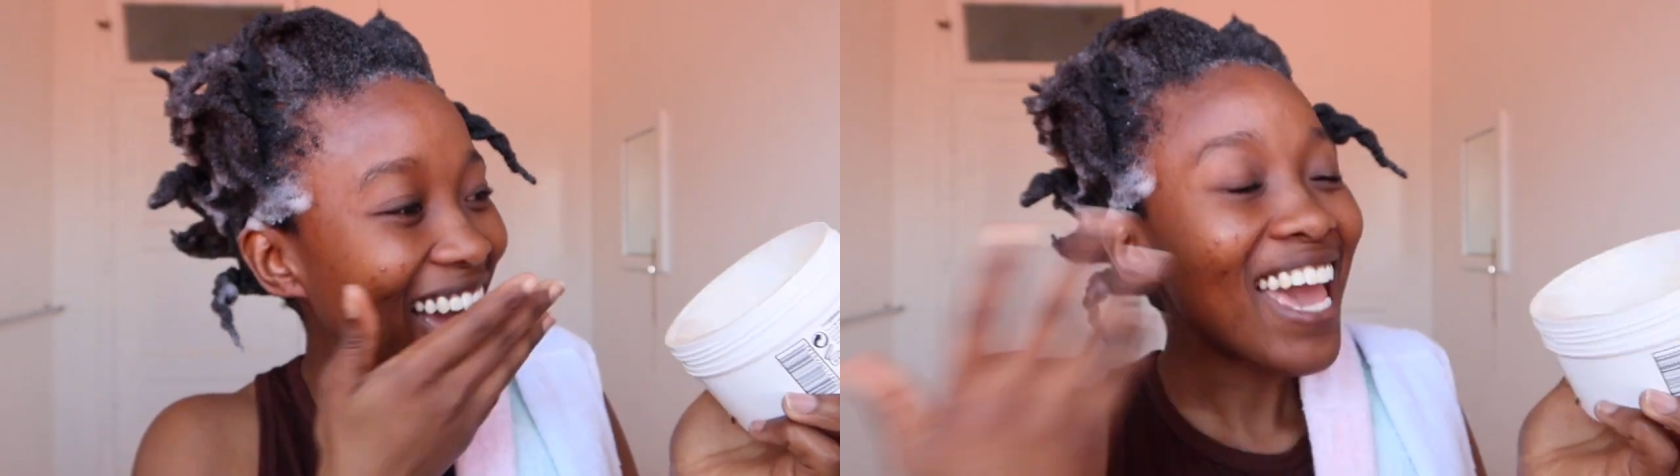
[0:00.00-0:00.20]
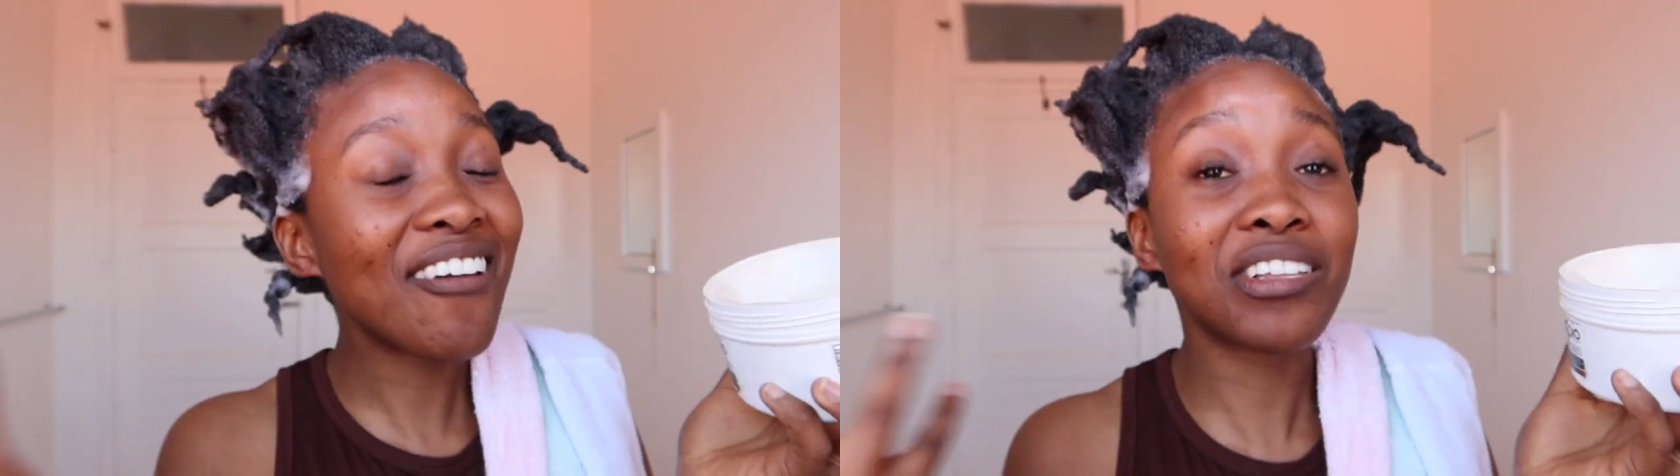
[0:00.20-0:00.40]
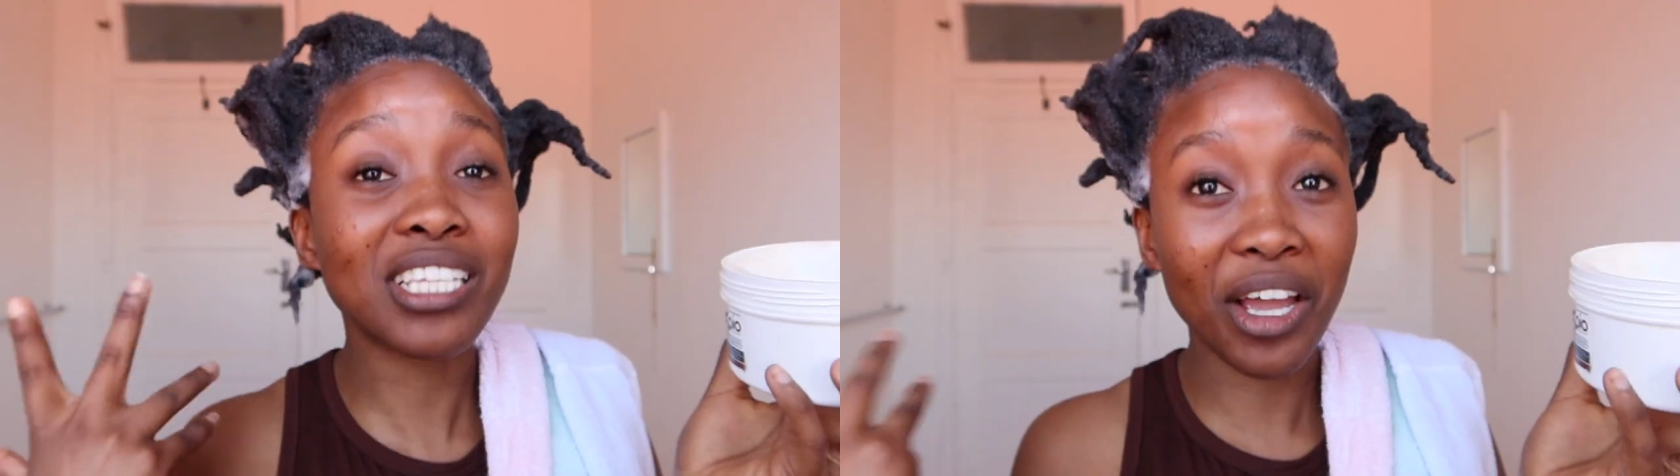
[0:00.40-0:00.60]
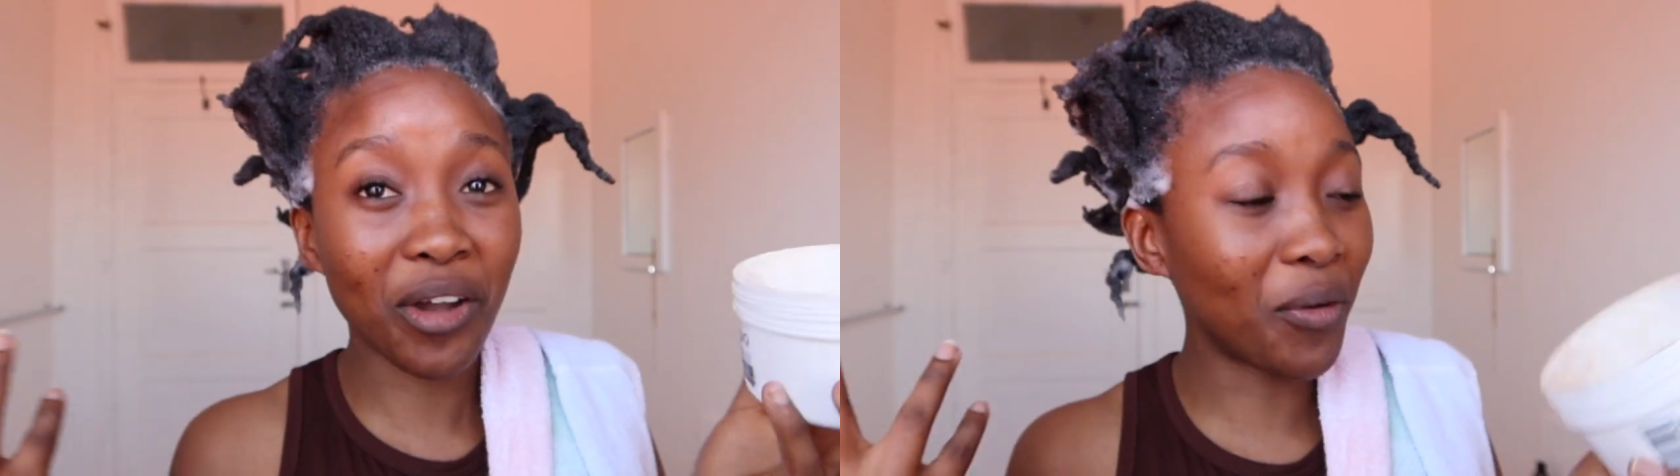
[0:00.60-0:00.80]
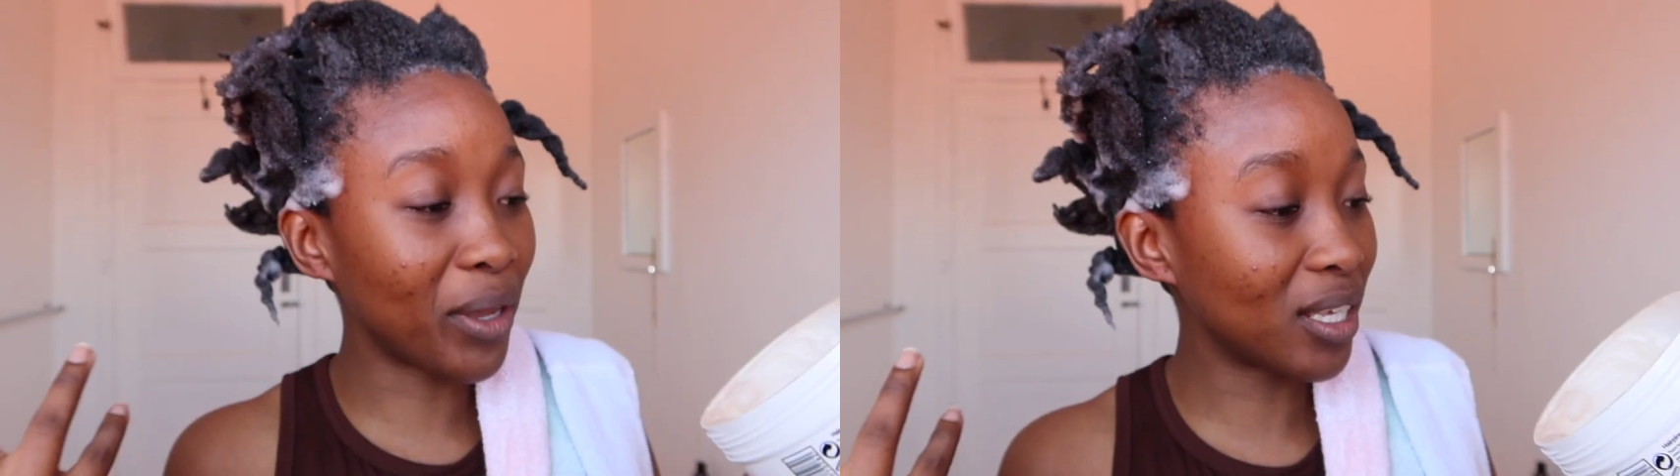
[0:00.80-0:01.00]
If it's
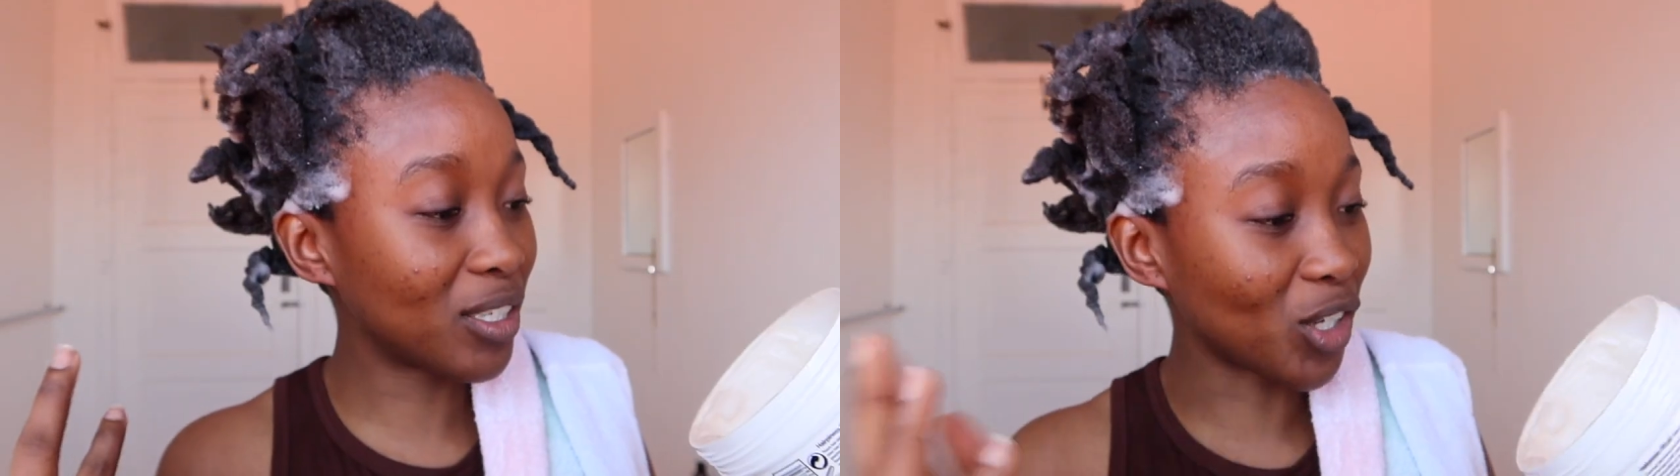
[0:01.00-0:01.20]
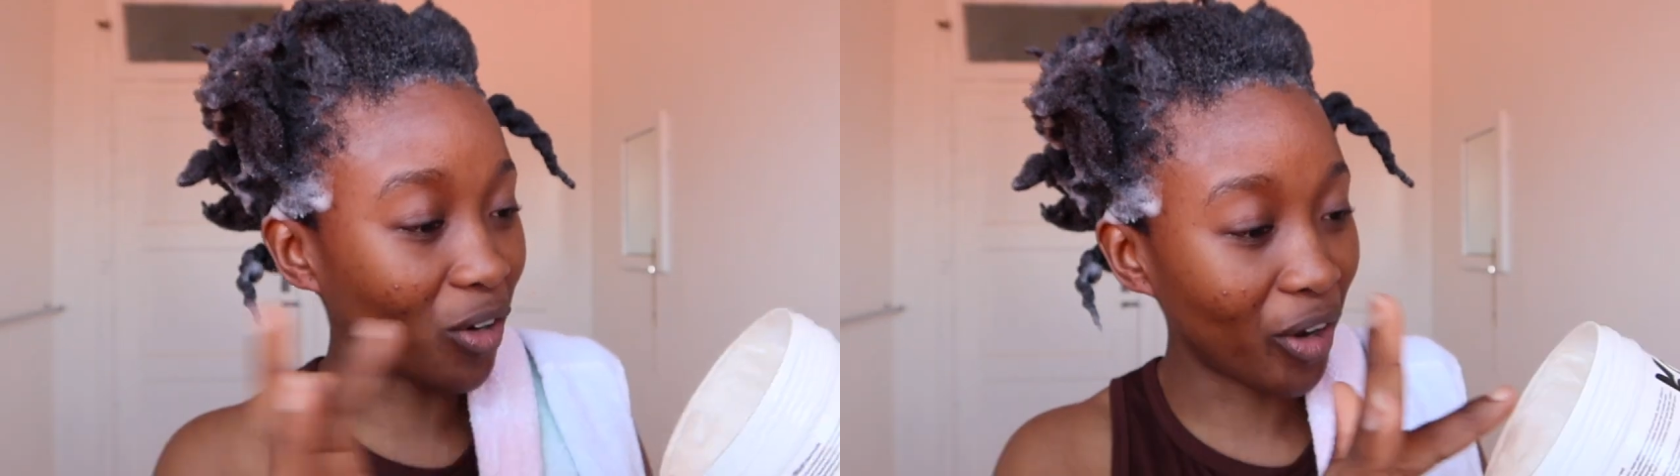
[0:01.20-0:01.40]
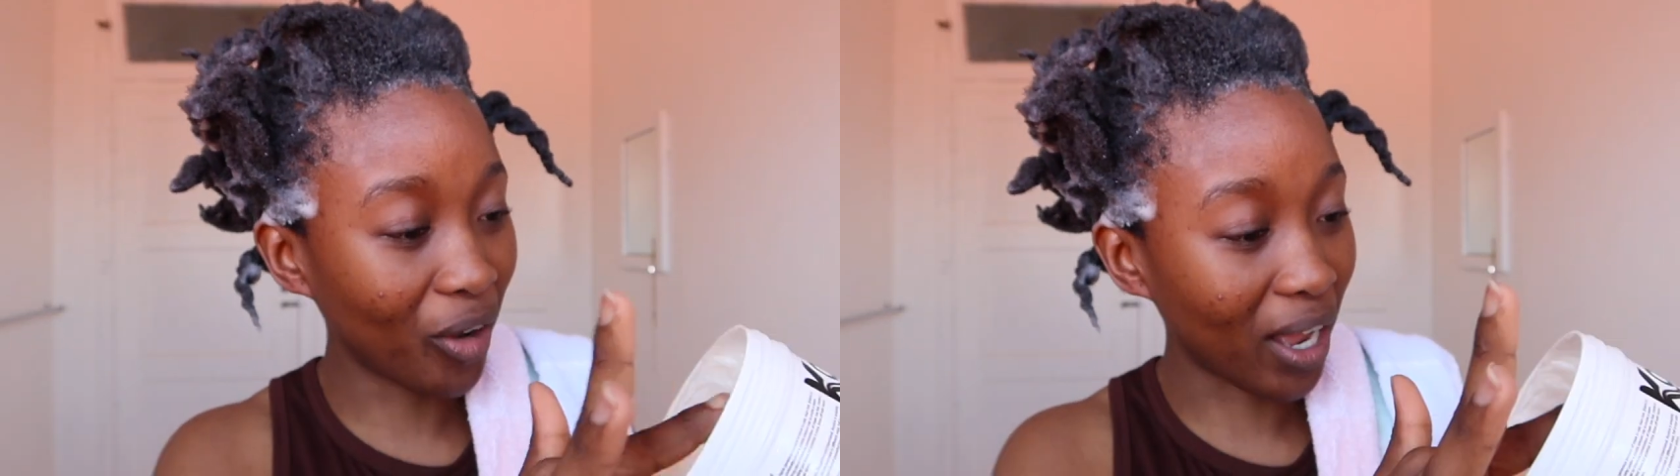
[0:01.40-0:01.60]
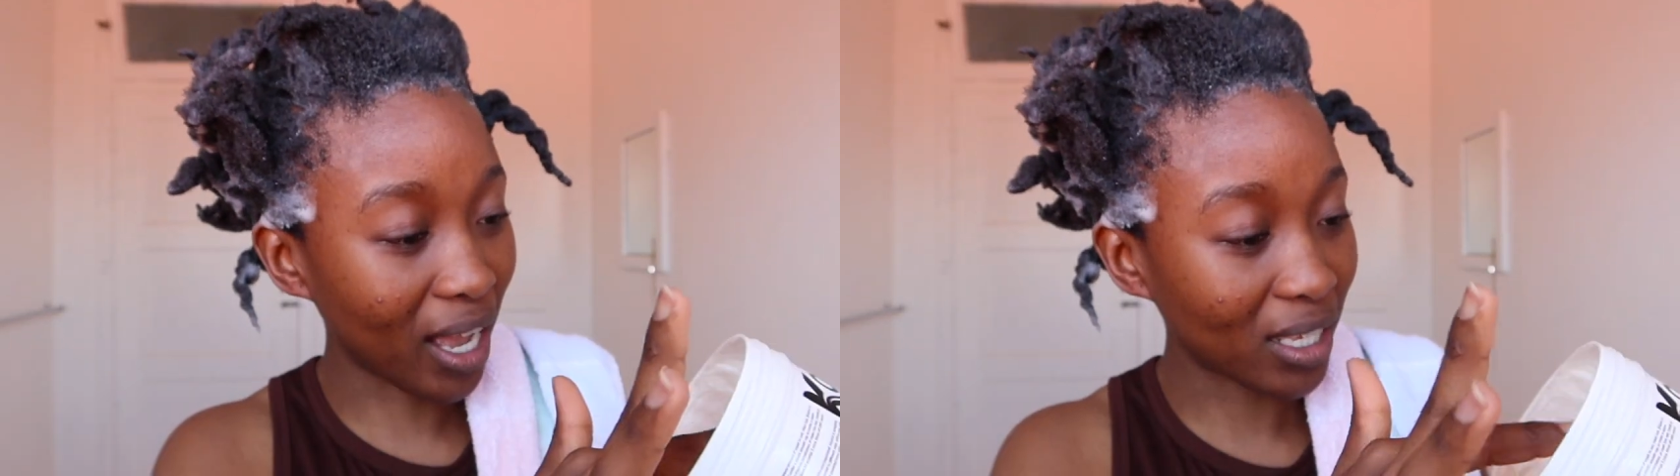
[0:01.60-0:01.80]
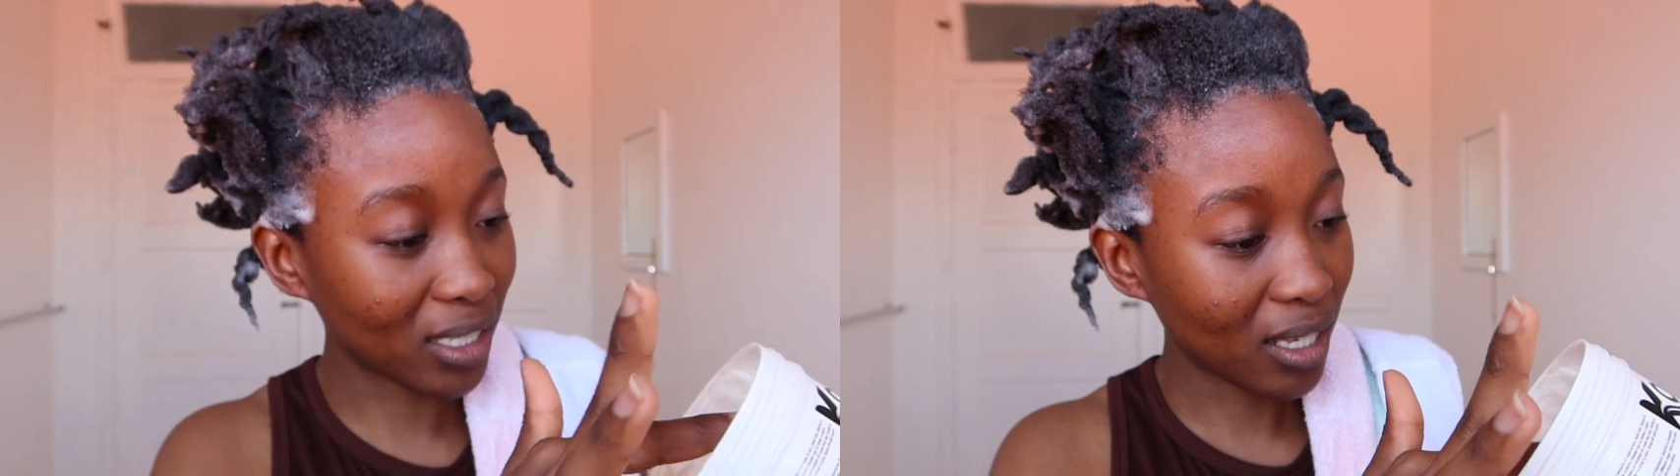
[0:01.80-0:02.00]
echoing, sorry you
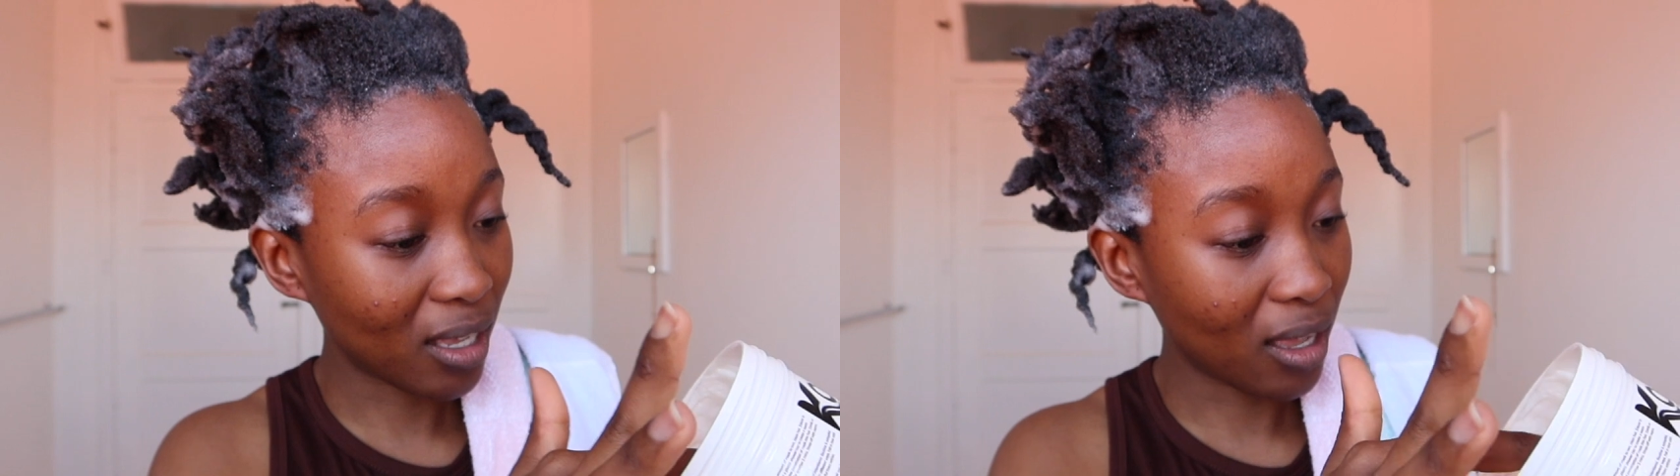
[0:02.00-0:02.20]
guys.